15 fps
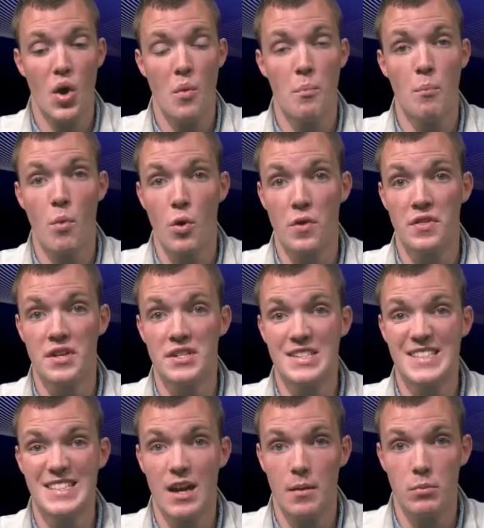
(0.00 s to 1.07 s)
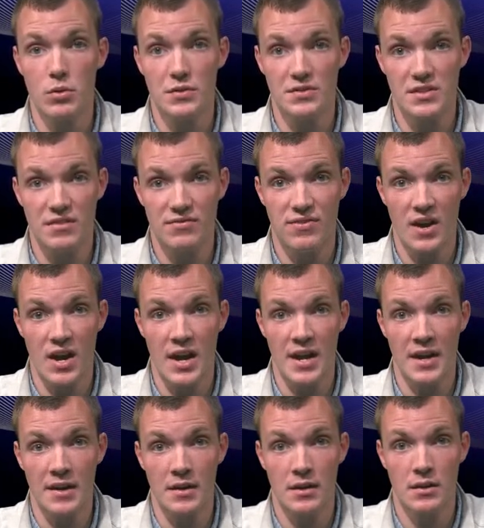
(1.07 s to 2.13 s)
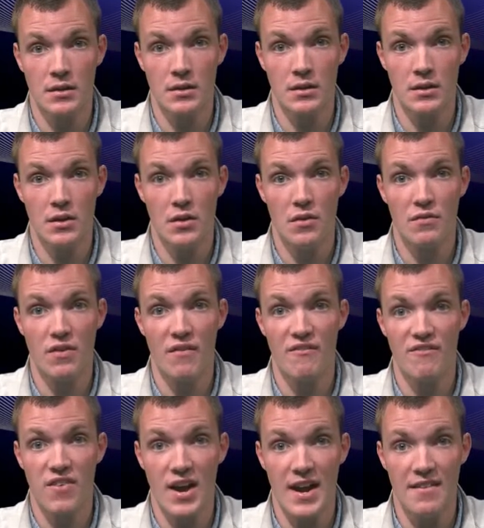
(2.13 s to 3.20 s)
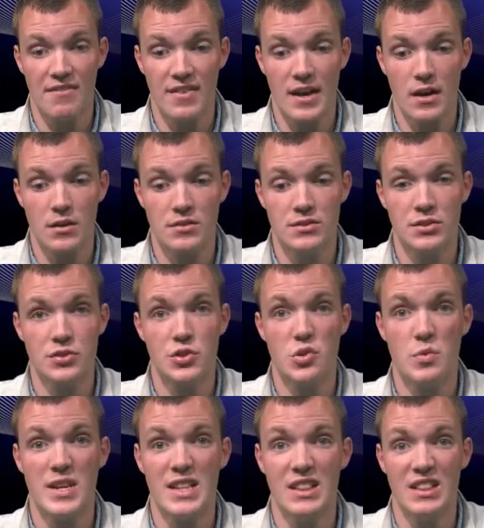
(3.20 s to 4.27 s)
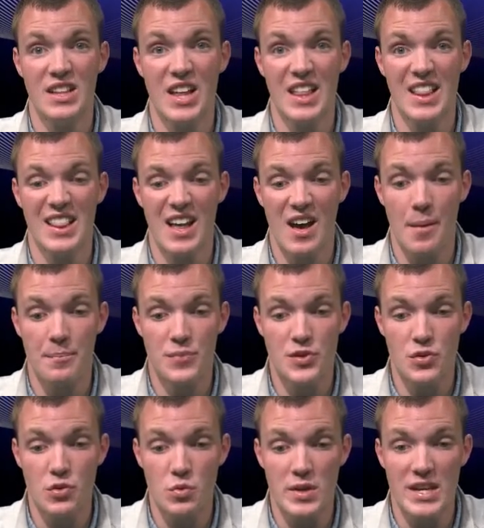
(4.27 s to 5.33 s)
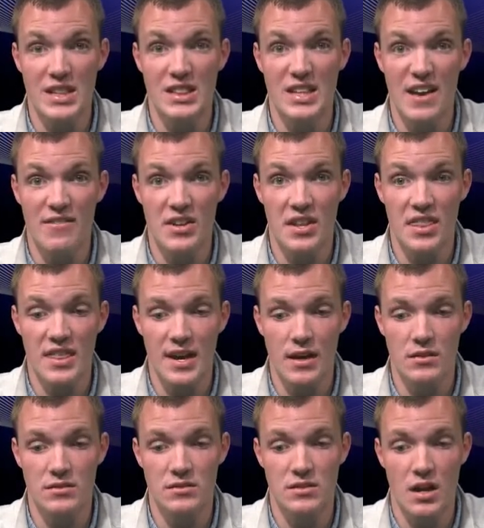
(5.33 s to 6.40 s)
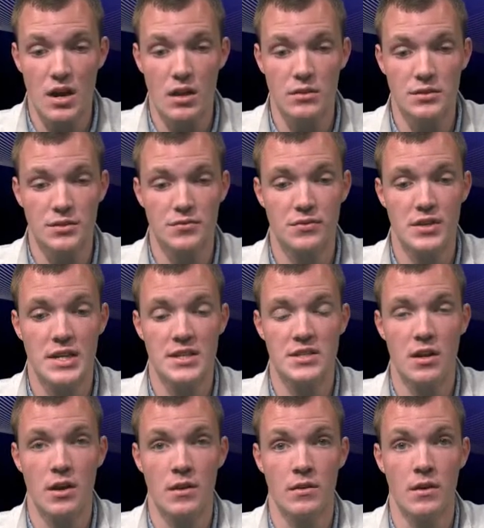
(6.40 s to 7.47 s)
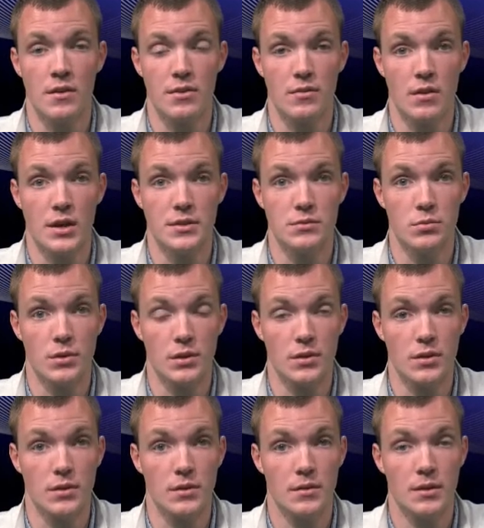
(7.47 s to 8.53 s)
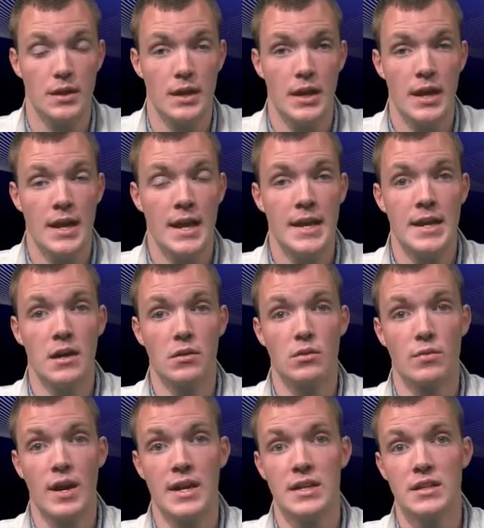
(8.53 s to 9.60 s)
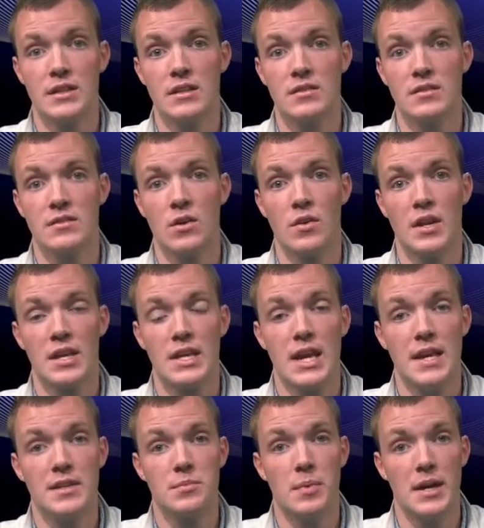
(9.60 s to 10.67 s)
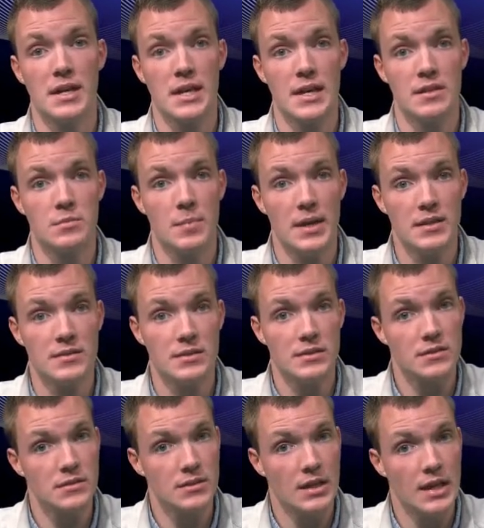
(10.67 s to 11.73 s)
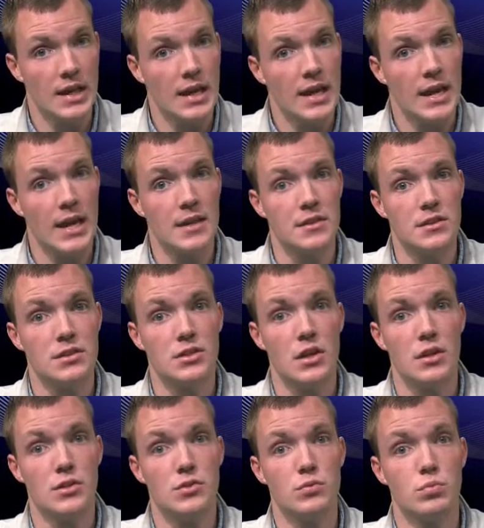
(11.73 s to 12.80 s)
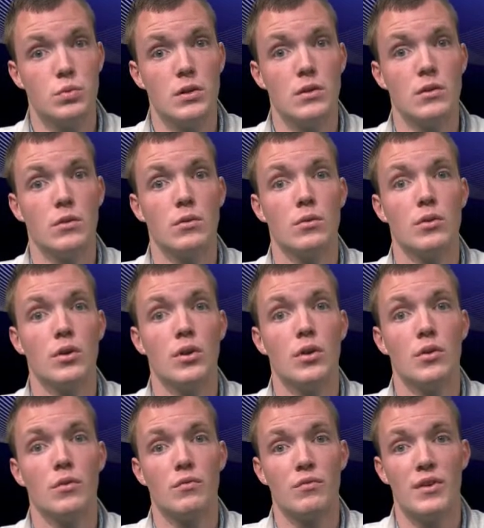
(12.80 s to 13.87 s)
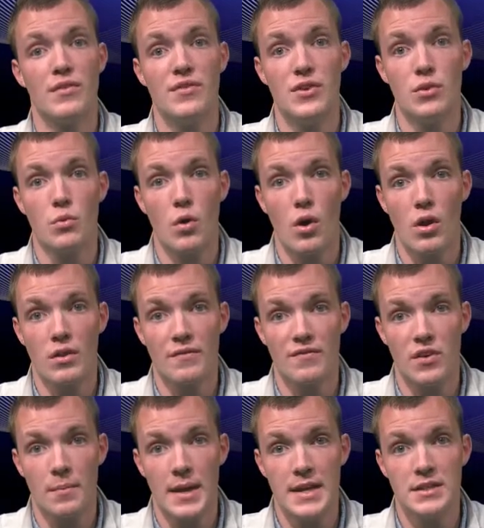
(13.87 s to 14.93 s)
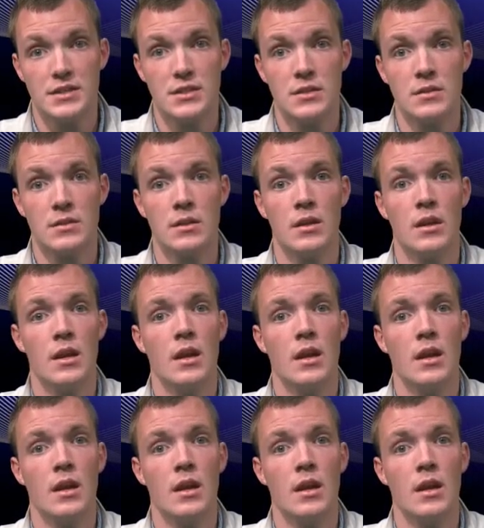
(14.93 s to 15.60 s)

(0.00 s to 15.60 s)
more than doubles the fine from $5,000 to up to $11,000 for each unauthorized worker. Now, granted, this is on a case-by-case basis, and the judge will review all information